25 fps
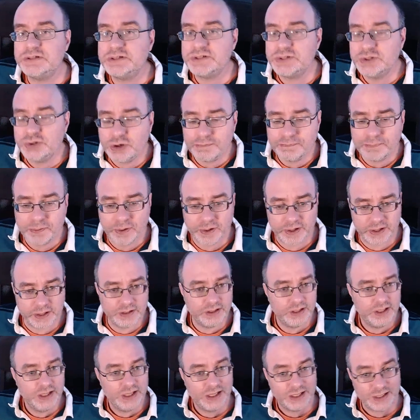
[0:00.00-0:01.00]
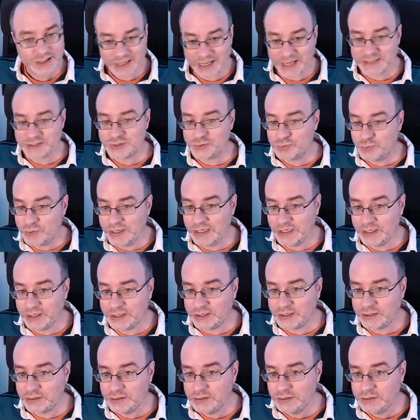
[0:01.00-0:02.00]
point last
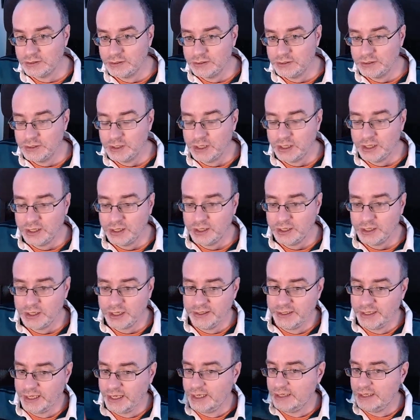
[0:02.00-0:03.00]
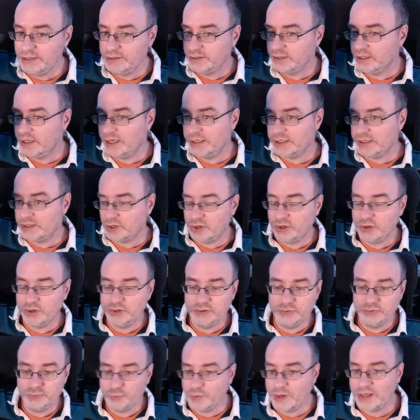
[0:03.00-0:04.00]
week, and then like
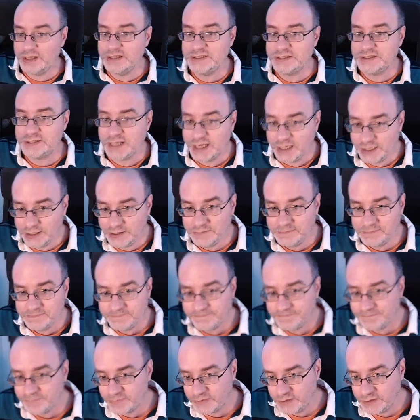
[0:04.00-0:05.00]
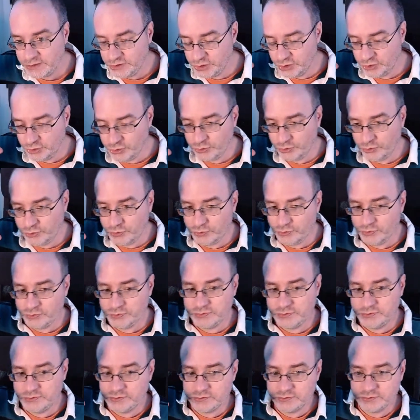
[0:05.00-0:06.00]
on Wednesday, you
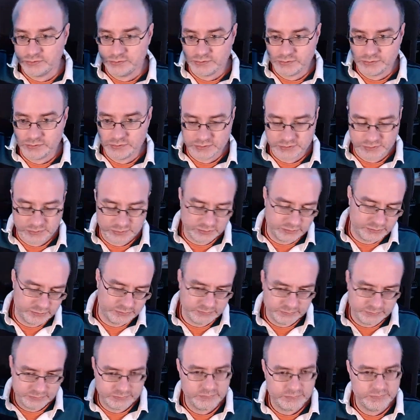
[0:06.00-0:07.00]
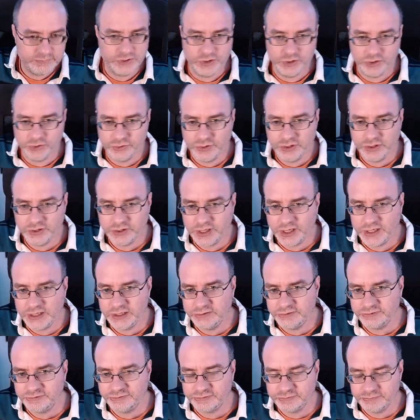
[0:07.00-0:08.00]
kind
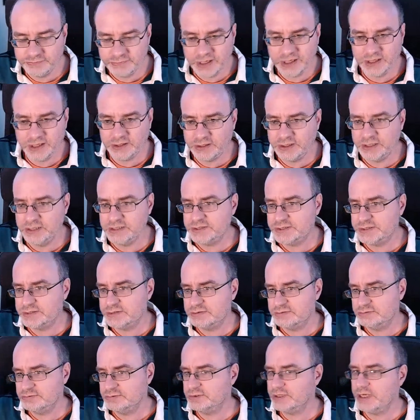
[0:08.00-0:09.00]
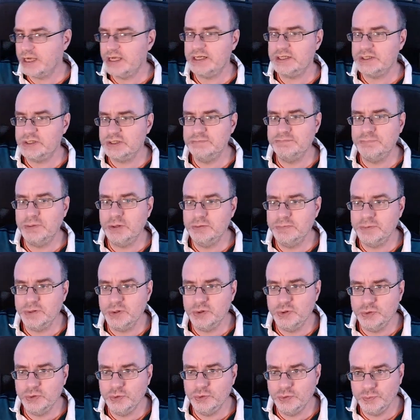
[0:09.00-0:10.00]
of make this editing
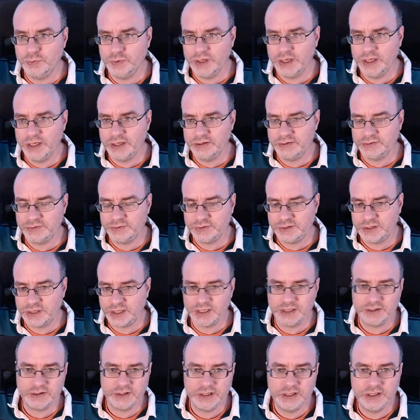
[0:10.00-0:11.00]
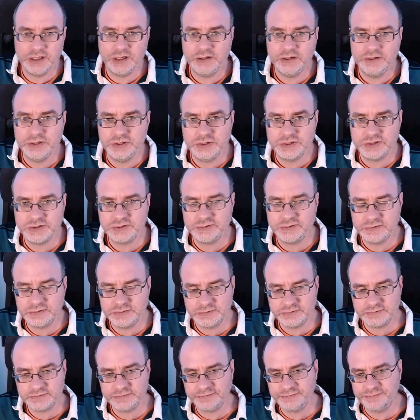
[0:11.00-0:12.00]
boo-boo with clearing unused
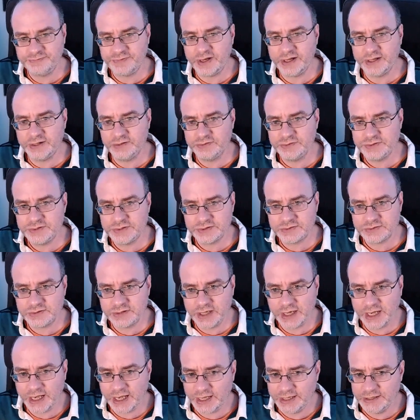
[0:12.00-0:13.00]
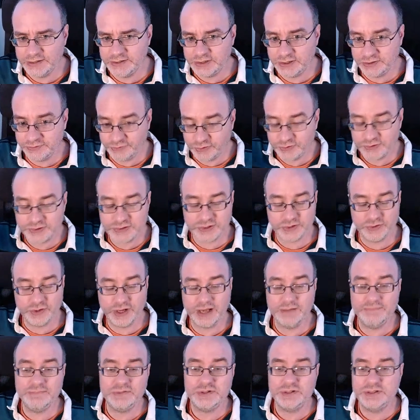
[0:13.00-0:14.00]
files, and you've also
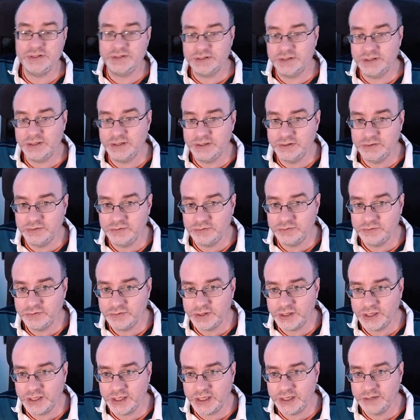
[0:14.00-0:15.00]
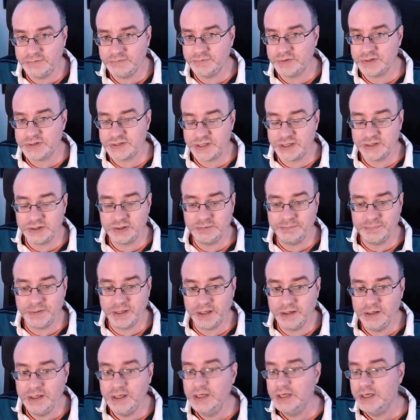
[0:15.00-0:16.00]
emptied the recycle
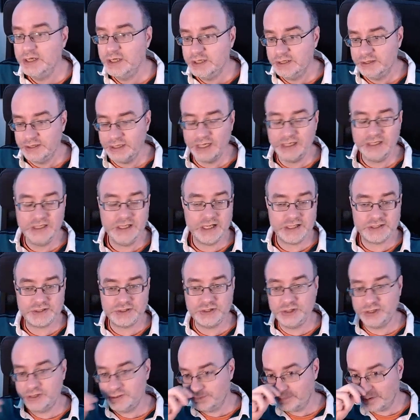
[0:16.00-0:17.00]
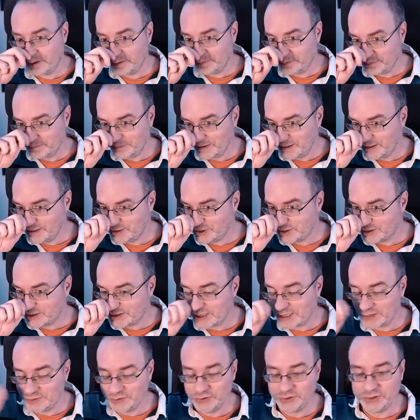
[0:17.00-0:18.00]
bin, then yes, you could probably just
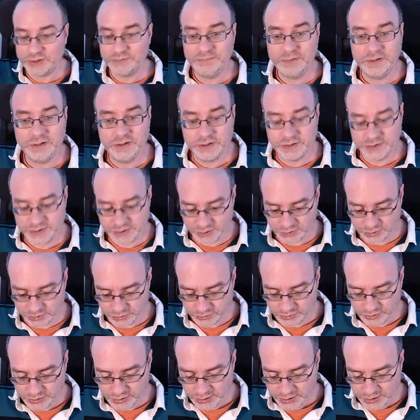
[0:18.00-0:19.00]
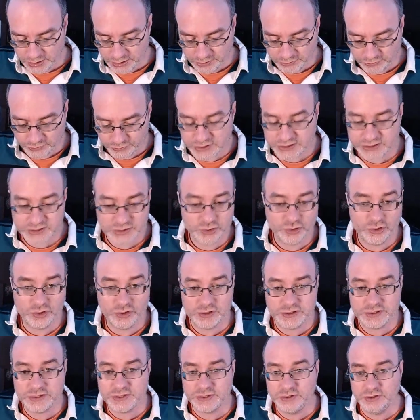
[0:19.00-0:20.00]
tell your computer to restore
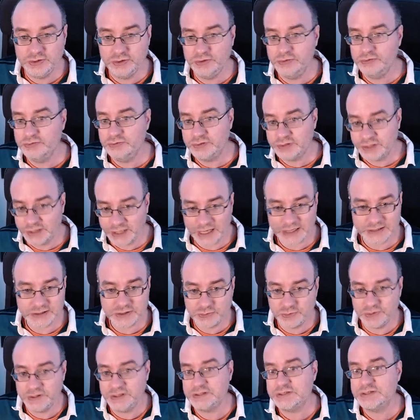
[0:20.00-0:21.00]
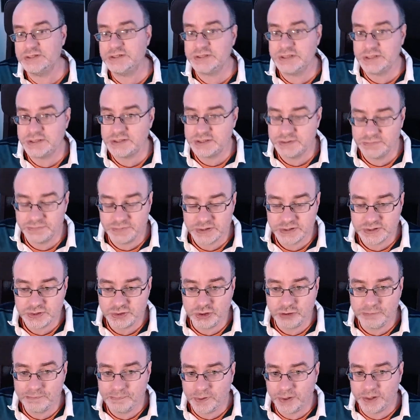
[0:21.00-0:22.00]
to last week's system
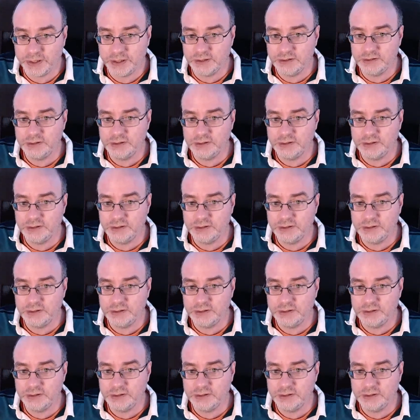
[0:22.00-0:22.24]
restore point